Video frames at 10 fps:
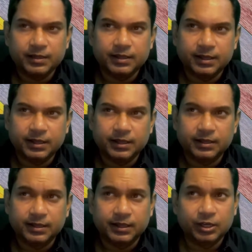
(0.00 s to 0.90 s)

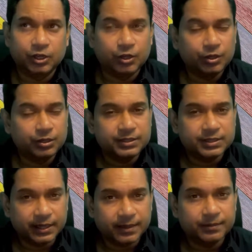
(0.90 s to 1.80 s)
a long
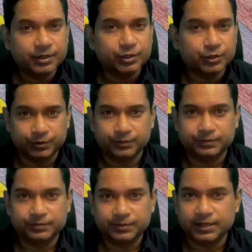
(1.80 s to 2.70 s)
time ago,
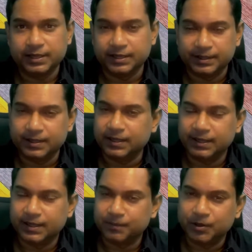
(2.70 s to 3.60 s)
and
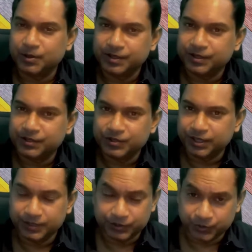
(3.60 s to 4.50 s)
I'm not a
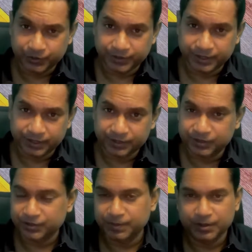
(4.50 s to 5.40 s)
historian,
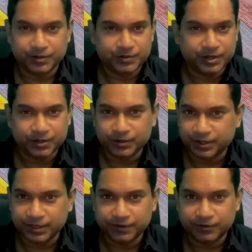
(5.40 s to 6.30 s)
so I'm not trying to
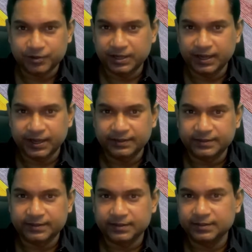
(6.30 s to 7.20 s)
give you
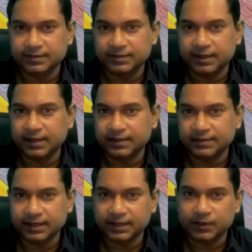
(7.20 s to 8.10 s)
dates and say
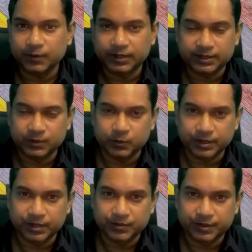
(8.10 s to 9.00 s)
exactly what and
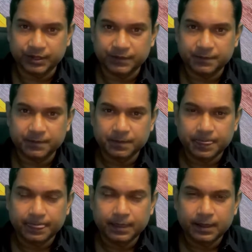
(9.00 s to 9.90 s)
what, right?
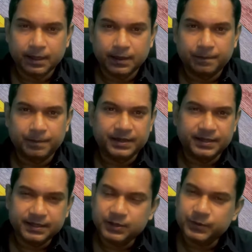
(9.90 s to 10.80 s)
But
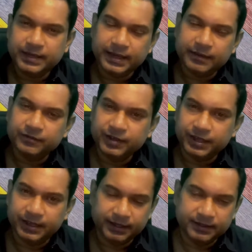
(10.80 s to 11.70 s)
didn't we have
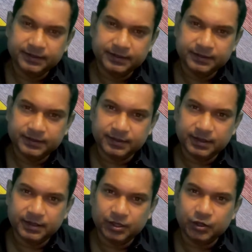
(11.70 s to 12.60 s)
kings
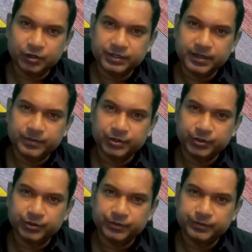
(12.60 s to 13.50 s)
a long time ago?